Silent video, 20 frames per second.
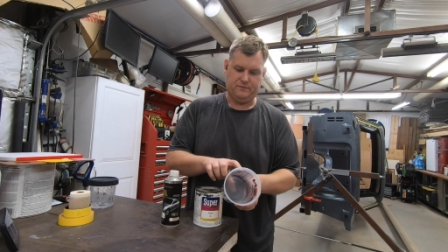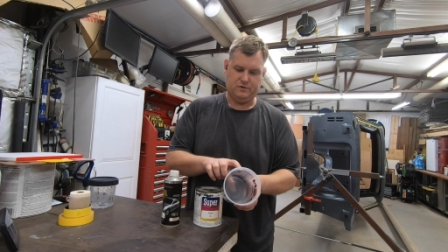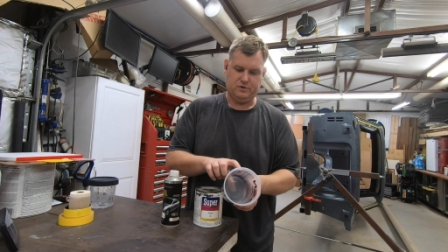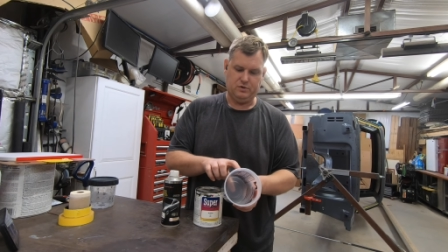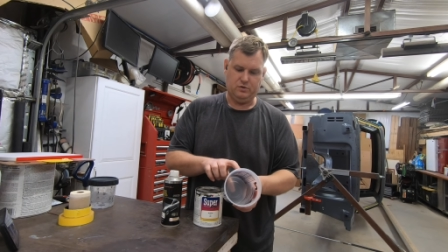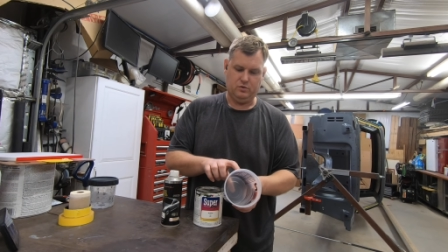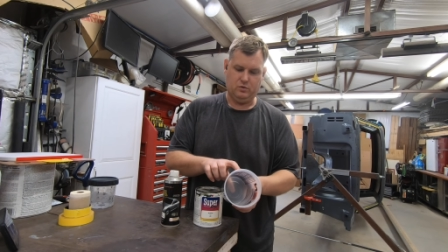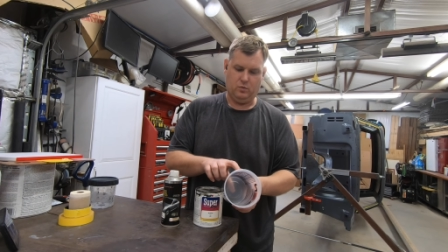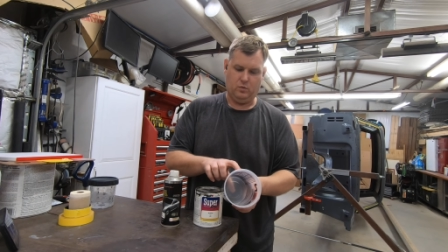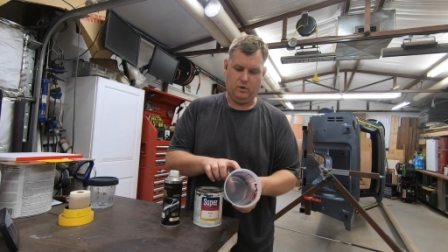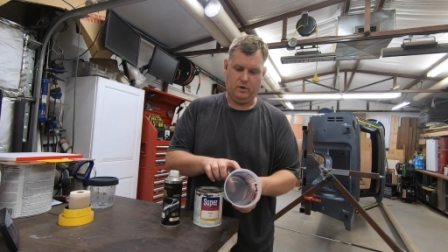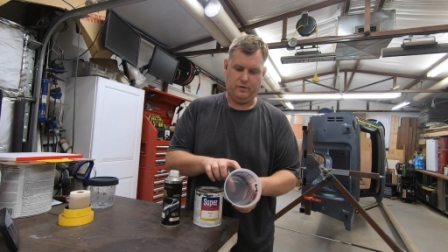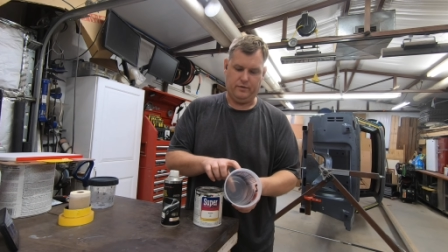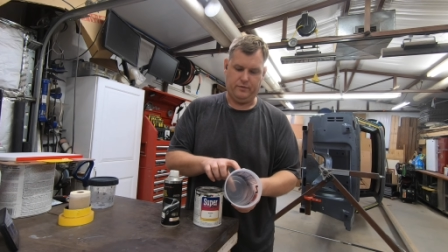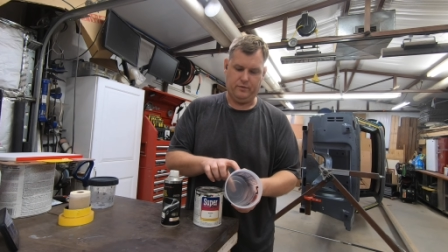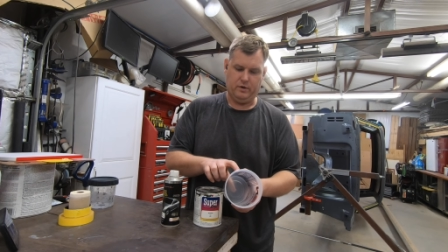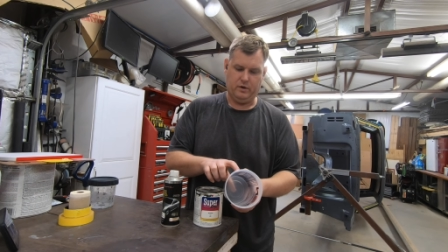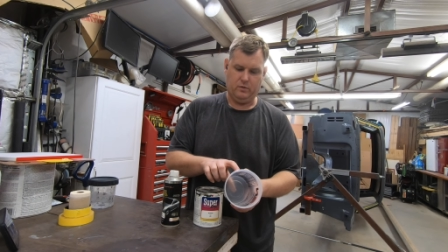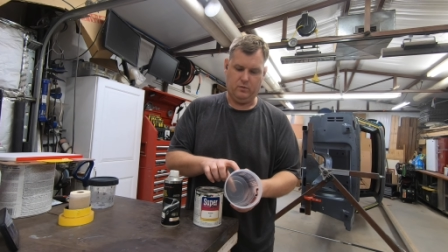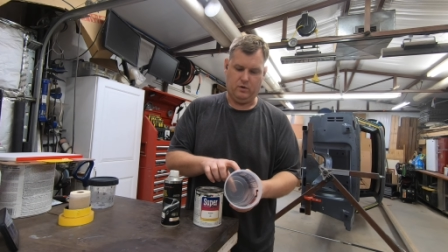2-to-1,
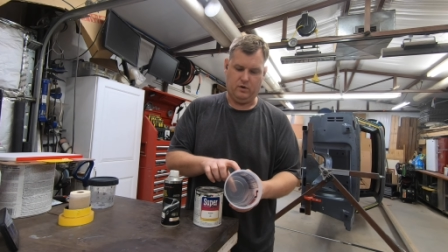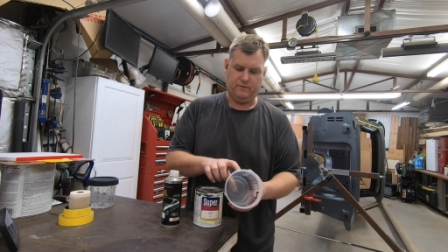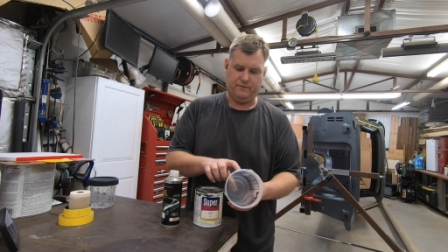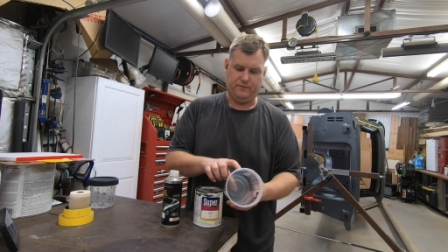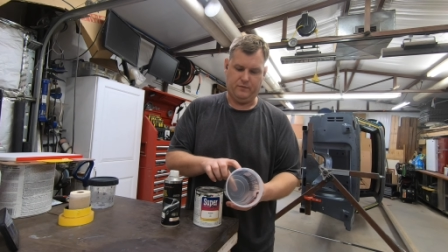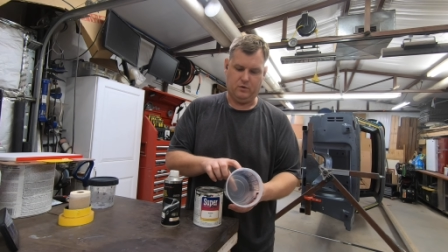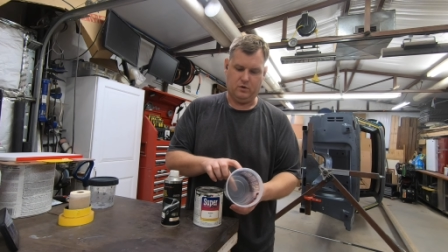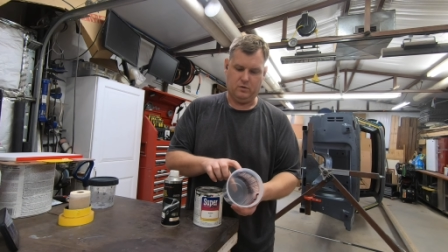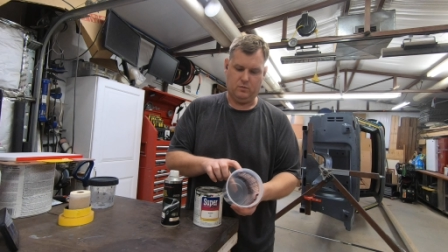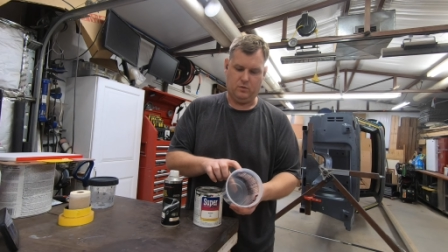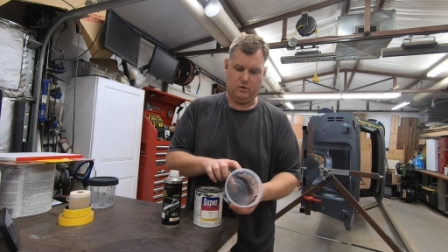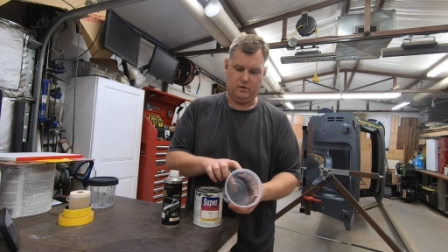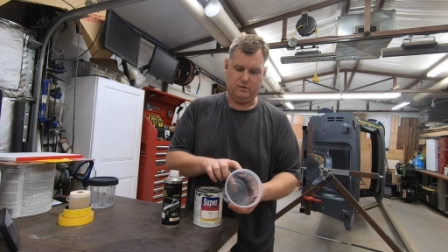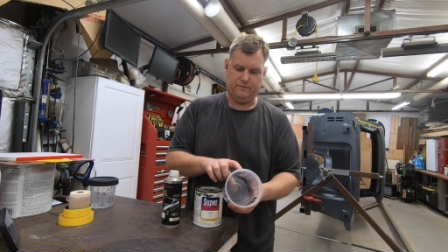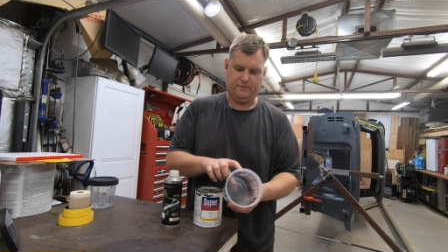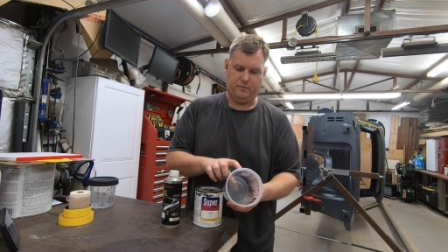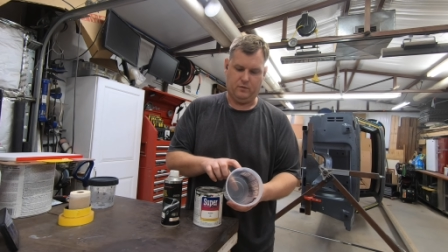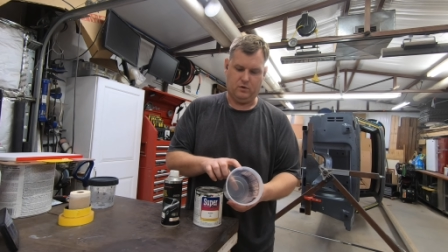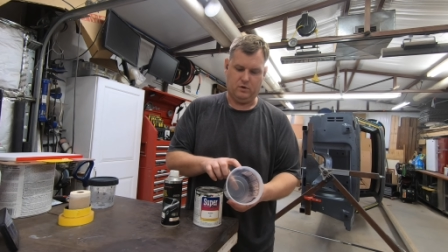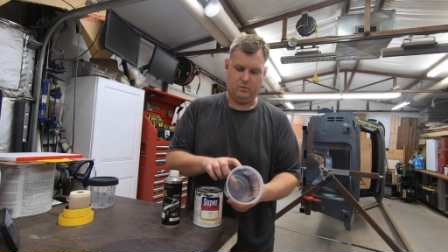3-to-1, 4-to-1,
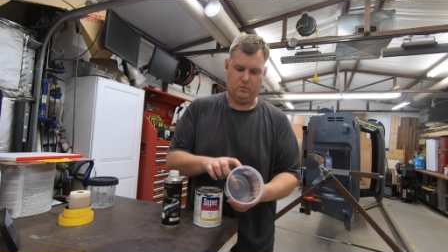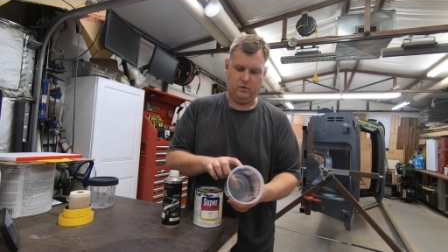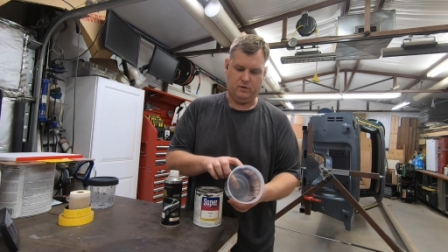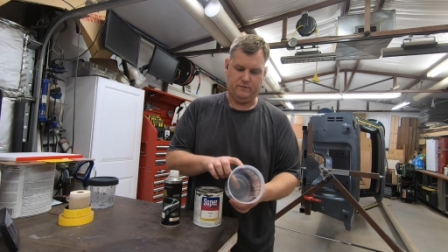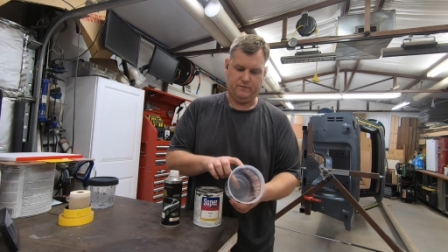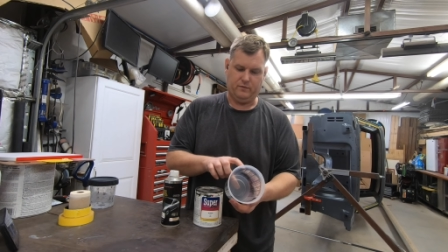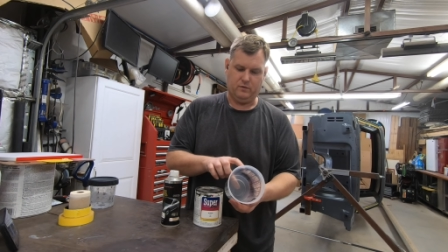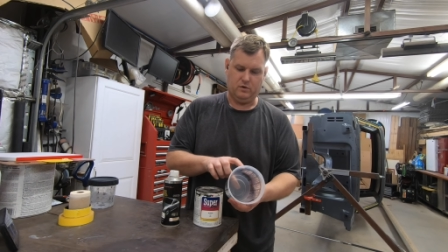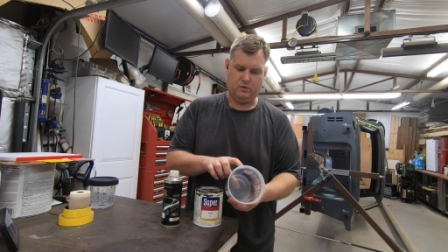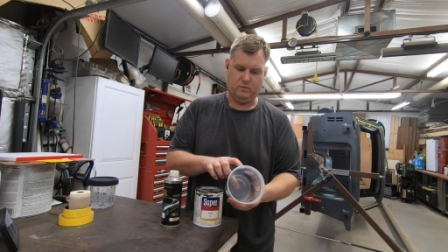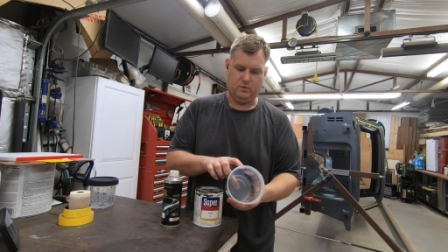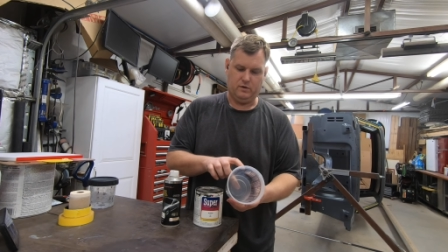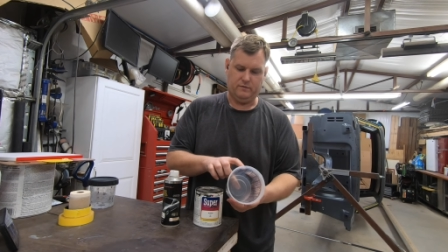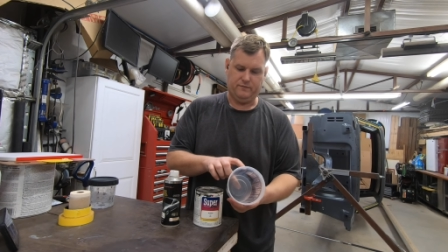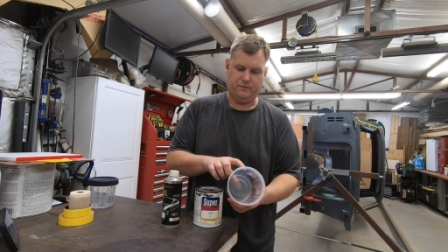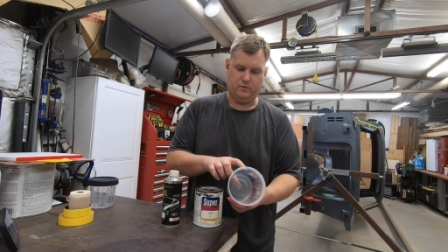4-to-1, 4-to-1,